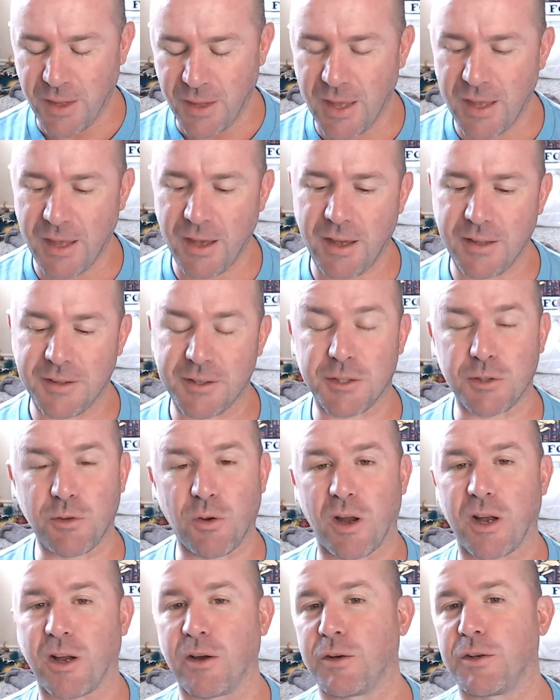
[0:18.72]
uh, the
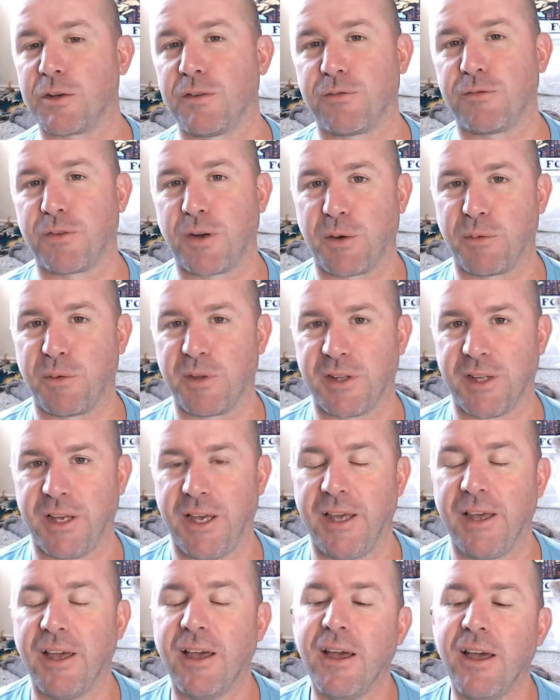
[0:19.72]
store I go to
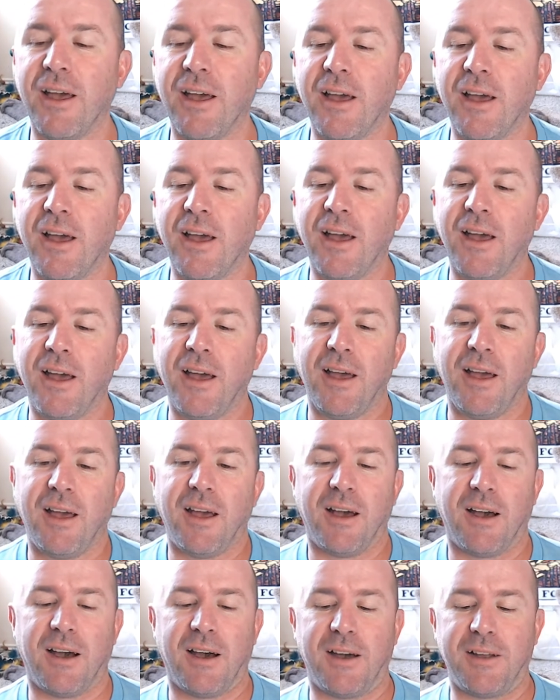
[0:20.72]
frequently
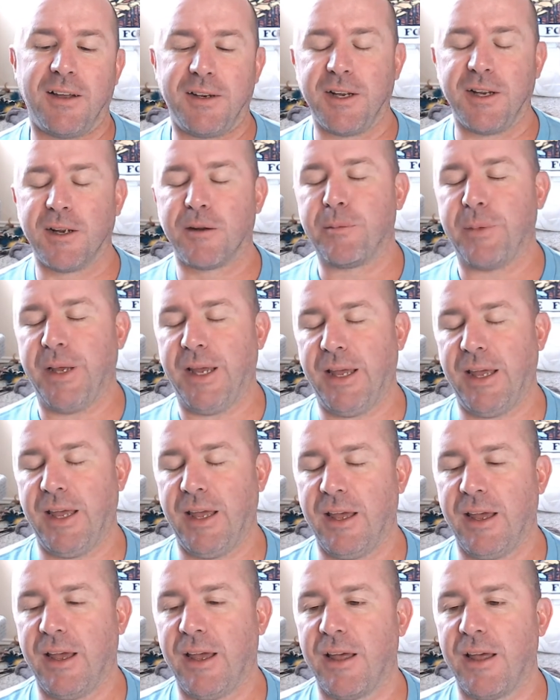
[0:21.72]
uh, near
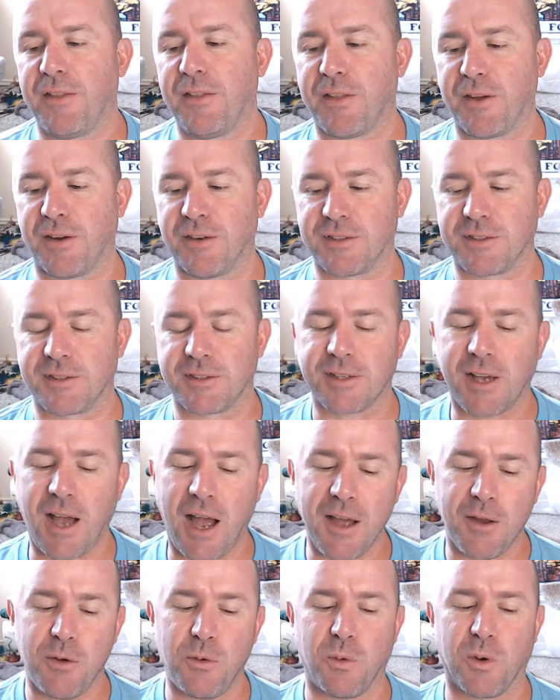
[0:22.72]
me, there's this
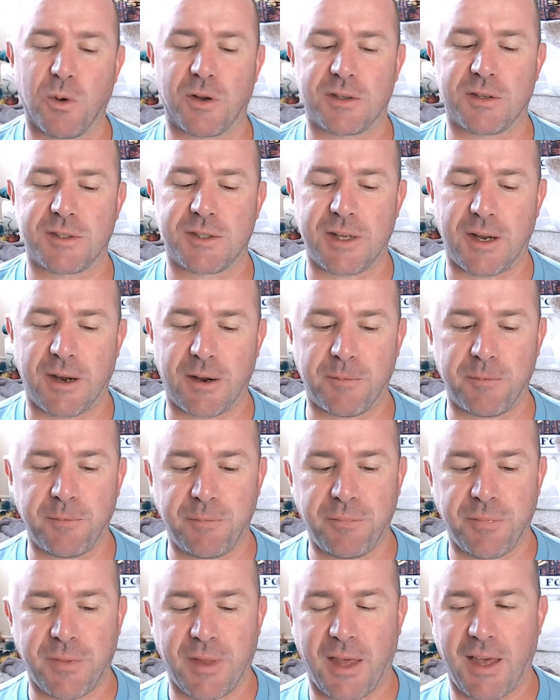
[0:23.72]
guy who works there.
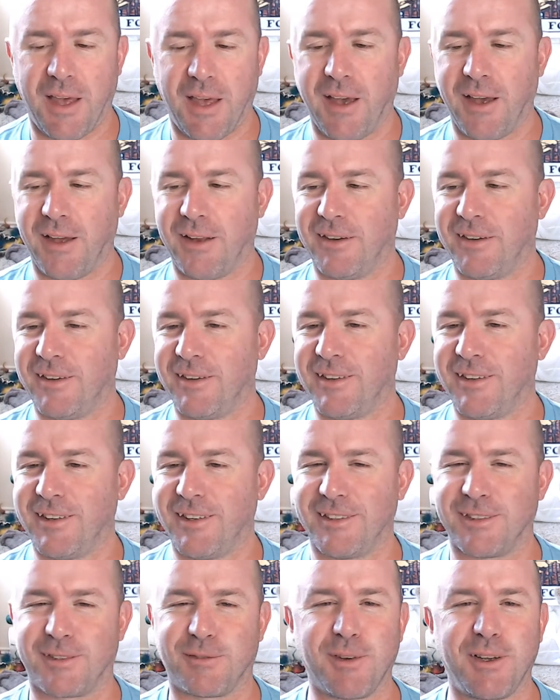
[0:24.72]
And
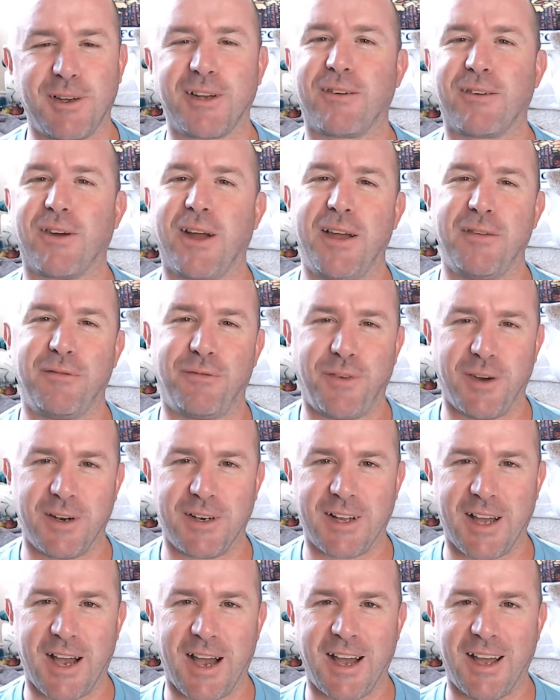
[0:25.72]
he's this really great,
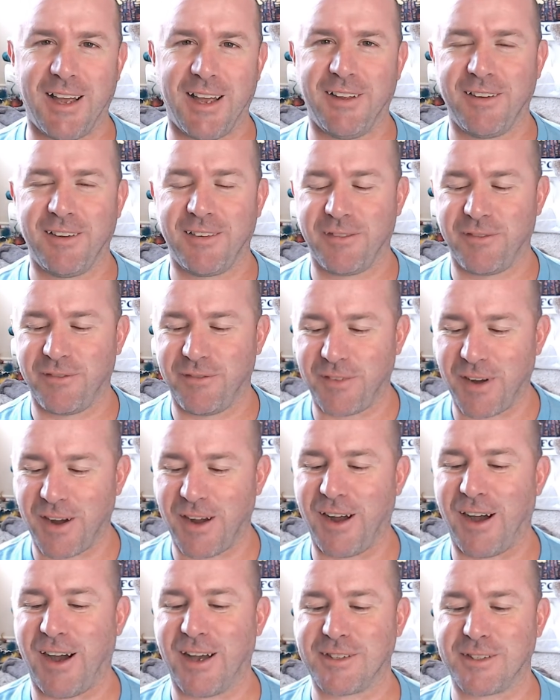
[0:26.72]
fun guy,
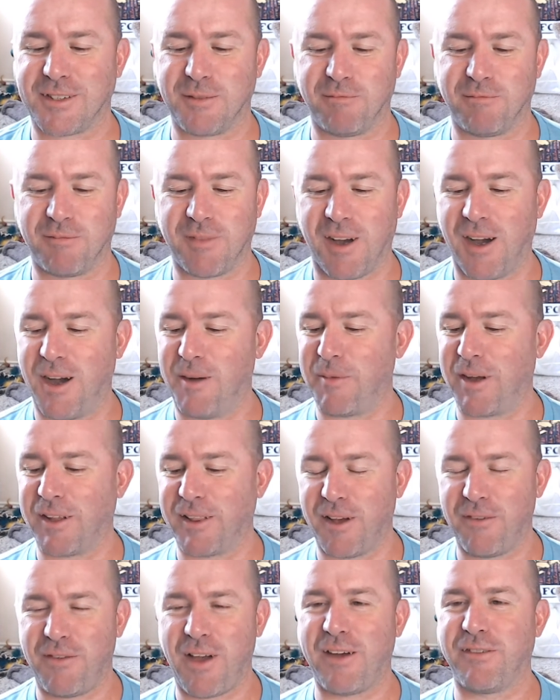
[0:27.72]
very awesome. Um, I
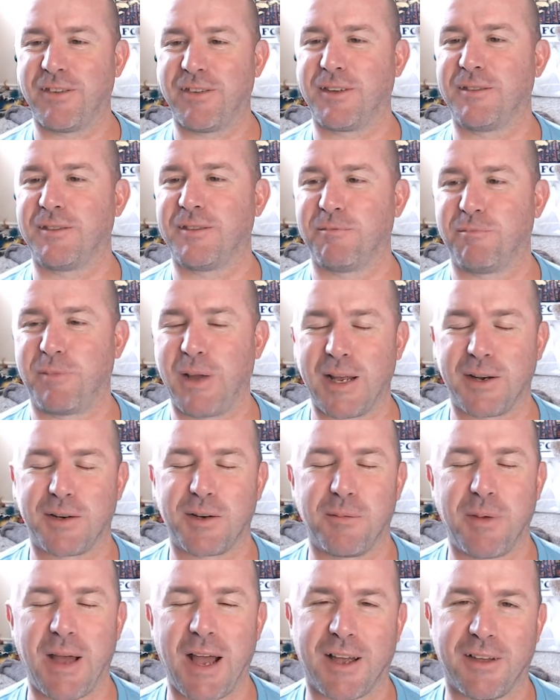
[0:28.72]
love having banter
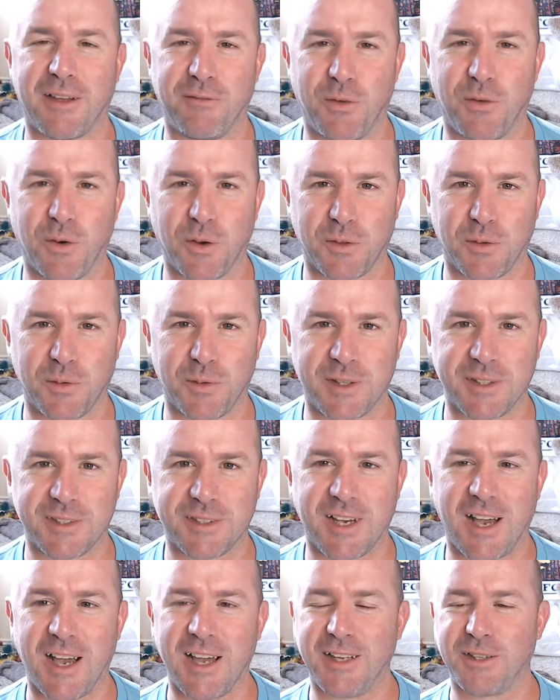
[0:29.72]
back and forth with this
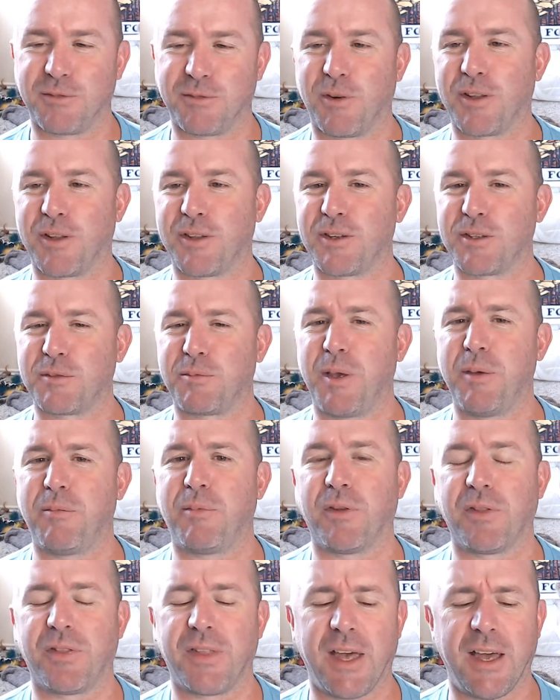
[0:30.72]
guy. He's one of those
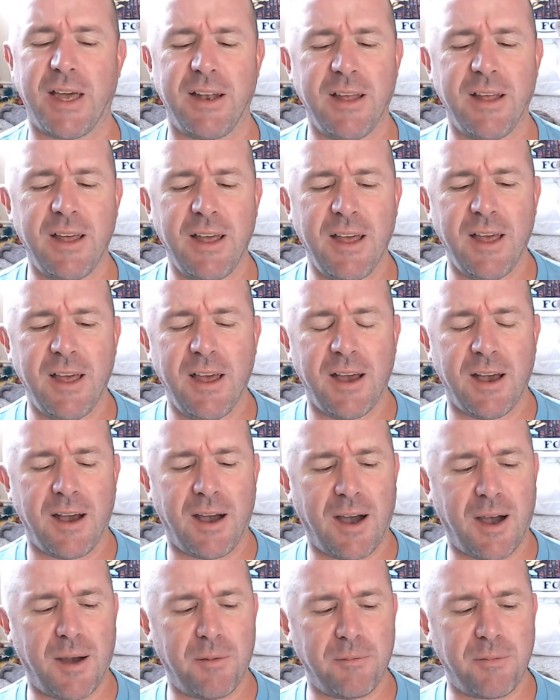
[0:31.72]
people that
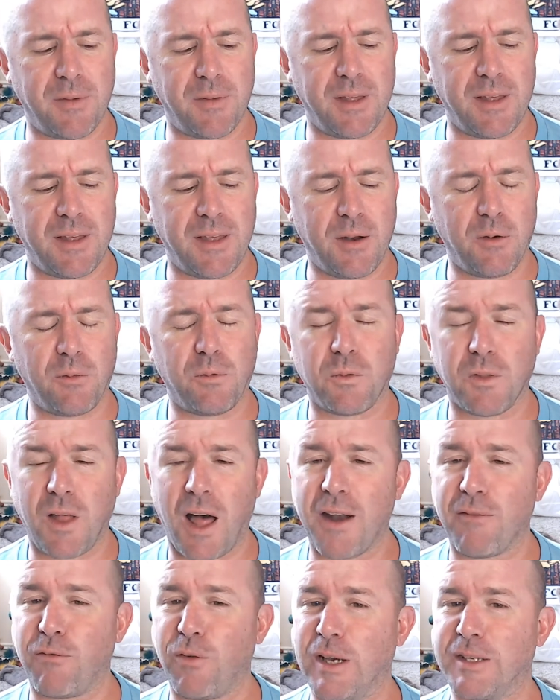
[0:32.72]
um, in a
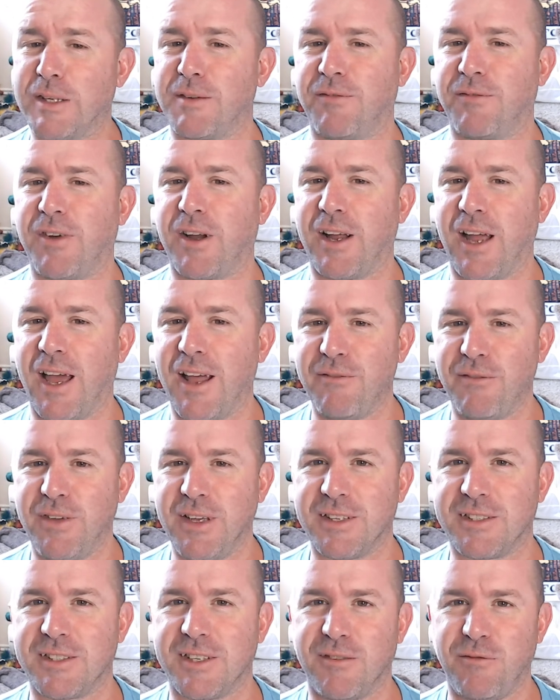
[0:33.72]
lot of ways I'm very
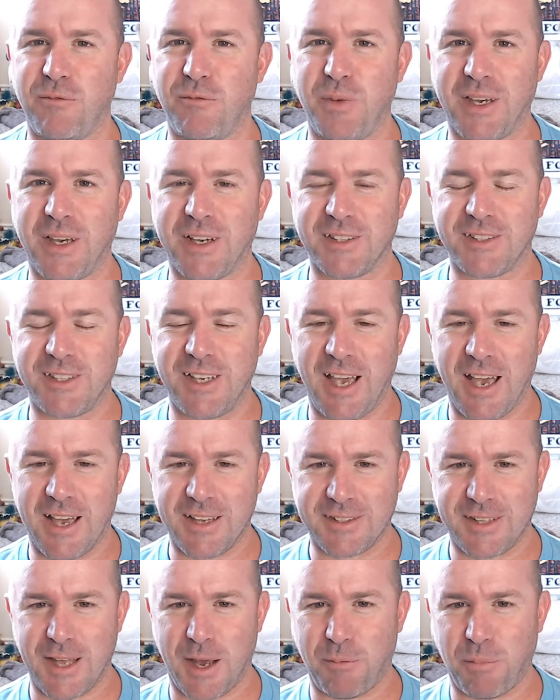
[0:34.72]
envious of, because he
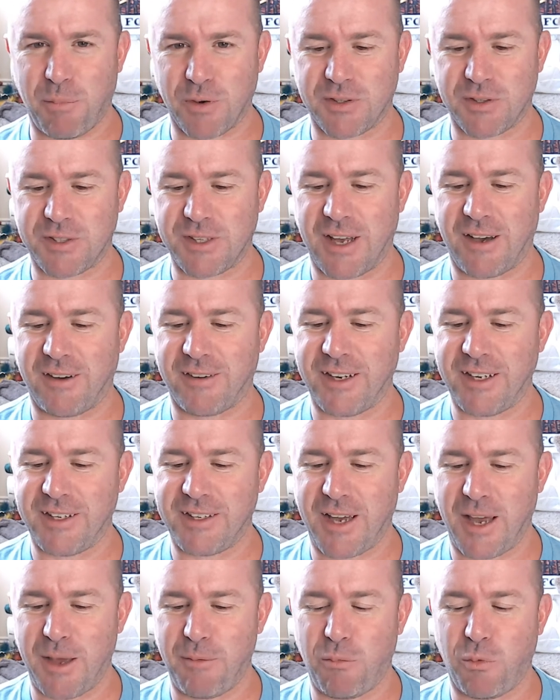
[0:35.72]
has that personality
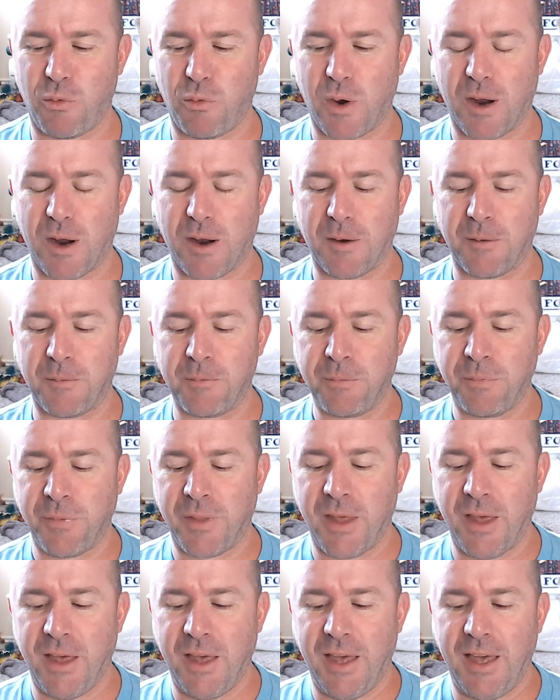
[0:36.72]
type where
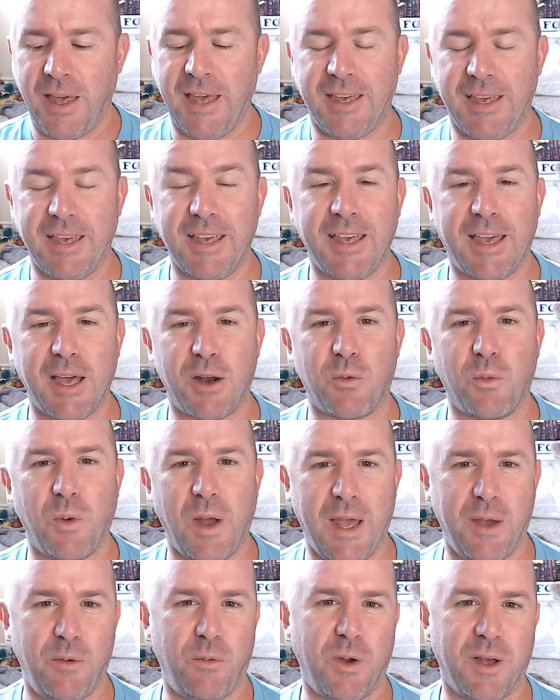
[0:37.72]
he can get
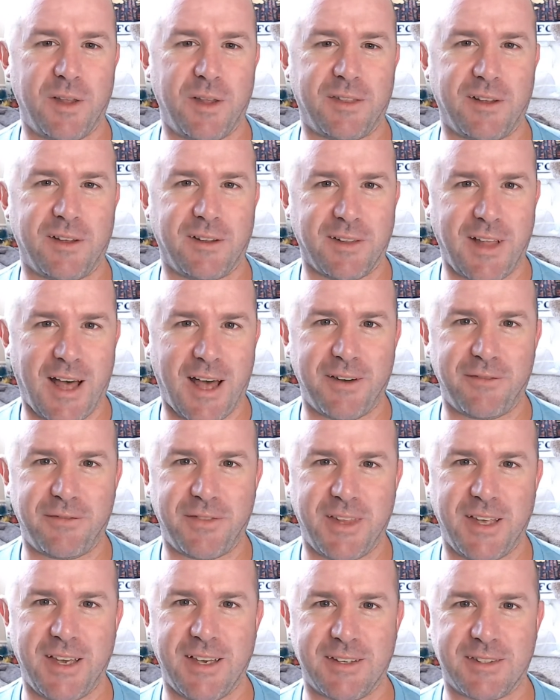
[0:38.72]
away with a lot of
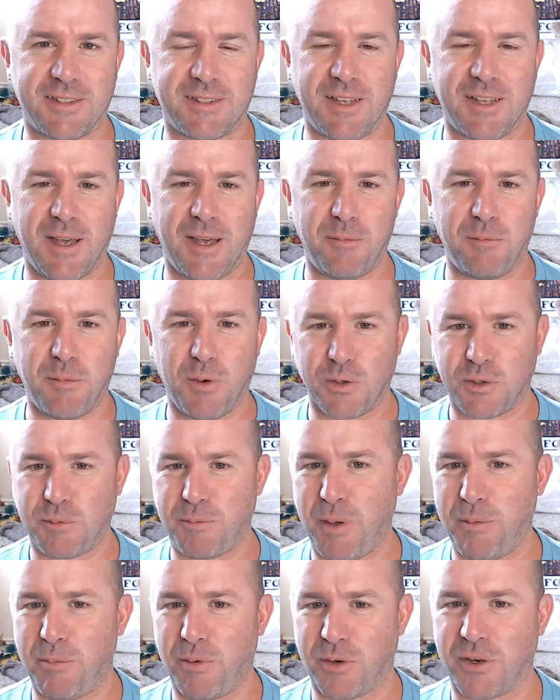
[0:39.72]
things that most
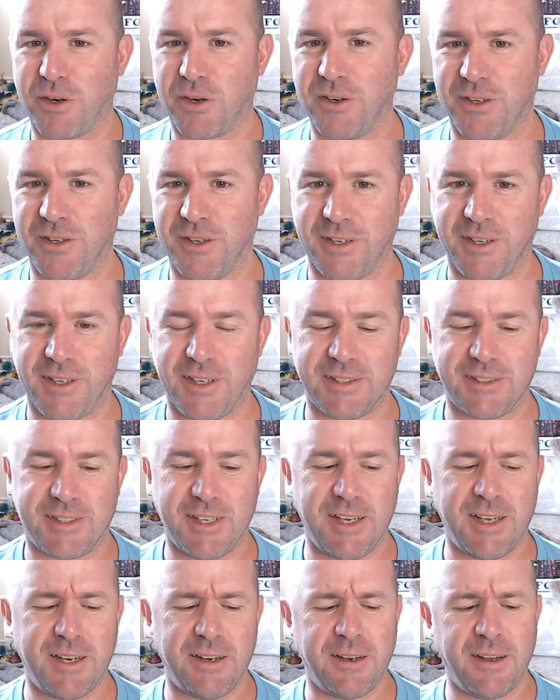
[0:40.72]
people couldn't, as
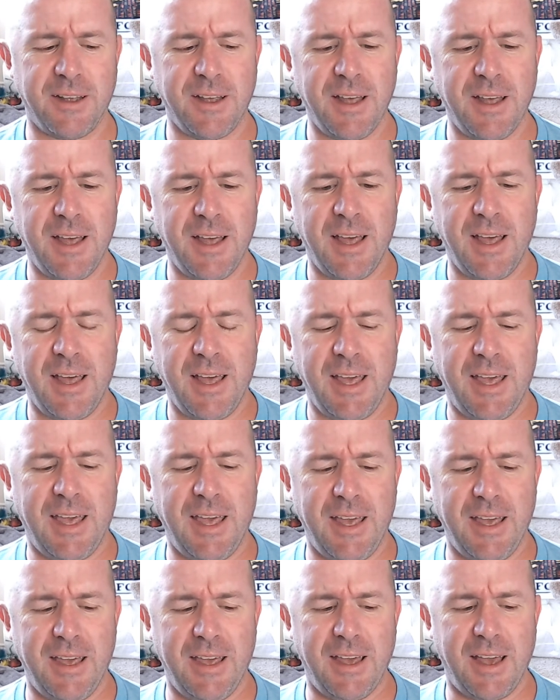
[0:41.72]
in
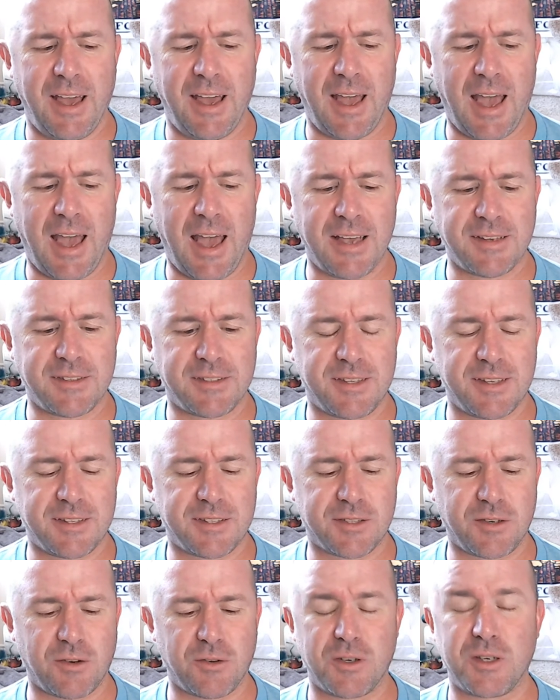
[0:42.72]
he has this
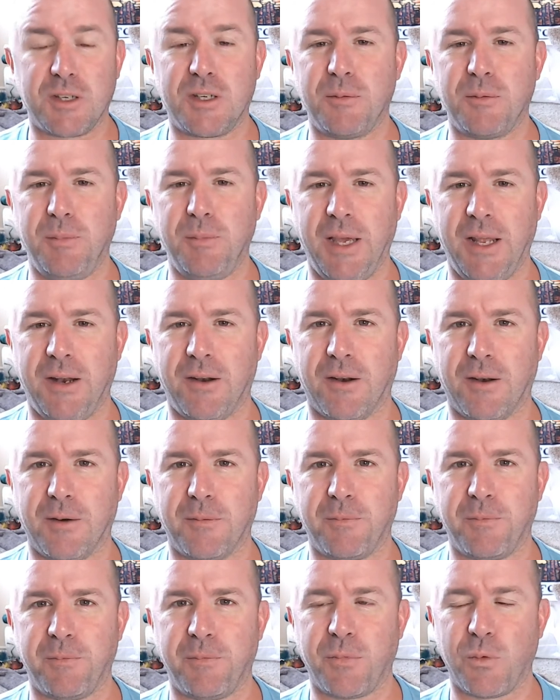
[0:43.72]
certain demeanor
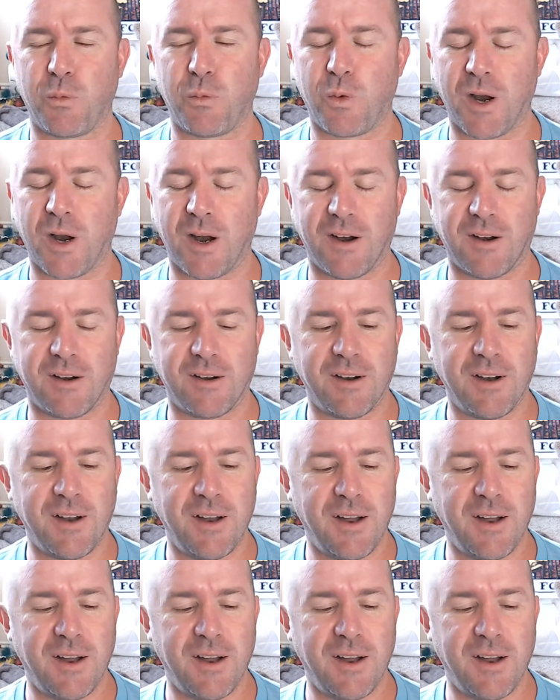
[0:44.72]
where